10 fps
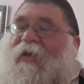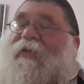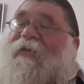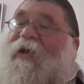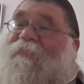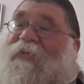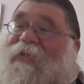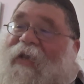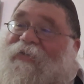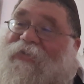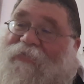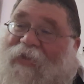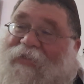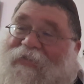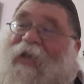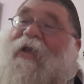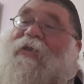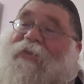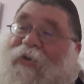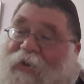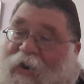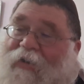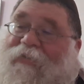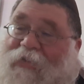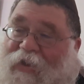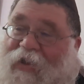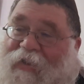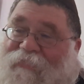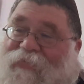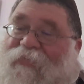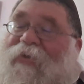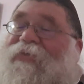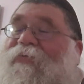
the Rebbe's answer is there are times when